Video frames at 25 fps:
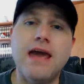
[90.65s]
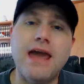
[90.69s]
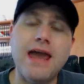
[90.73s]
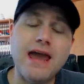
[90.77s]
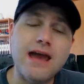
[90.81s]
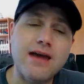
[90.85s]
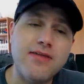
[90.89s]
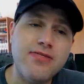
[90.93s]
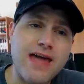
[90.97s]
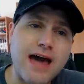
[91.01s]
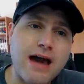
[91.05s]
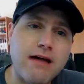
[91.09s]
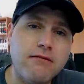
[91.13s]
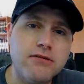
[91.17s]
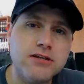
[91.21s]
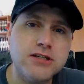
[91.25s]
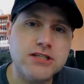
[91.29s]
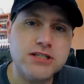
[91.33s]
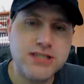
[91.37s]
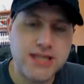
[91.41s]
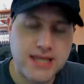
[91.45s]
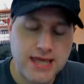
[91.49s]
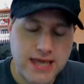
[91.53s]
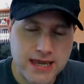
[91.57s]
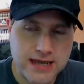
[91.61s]
And that
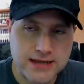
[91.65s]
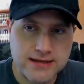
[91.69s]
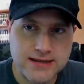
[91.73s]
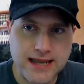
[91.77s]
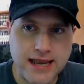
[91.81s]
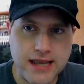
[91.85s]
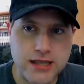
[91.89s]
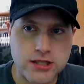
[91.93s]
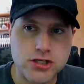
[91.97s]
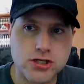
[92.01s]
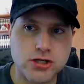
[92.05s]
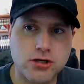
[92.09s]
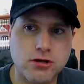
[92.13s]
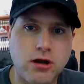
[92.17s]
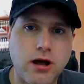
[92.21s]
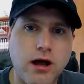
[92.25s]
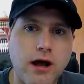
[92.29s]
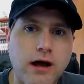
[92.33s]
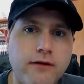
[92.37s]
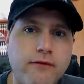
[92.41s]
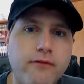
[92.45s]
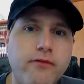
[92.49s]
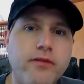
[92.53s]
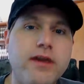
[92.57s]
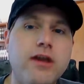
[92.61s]
was the nature
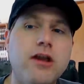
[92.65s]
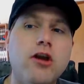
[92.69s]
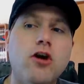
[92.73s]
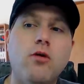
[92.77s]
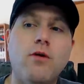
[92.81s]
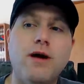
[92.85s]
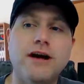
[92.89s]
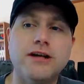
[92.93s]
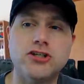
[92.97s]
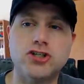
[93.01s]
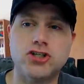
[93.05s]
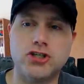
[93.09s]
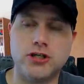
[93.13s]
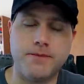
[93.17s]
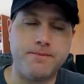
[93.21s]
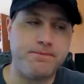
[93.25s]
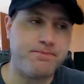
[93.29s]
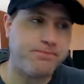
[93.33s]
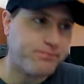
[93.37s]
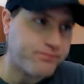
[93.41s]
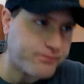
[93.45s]
of the question.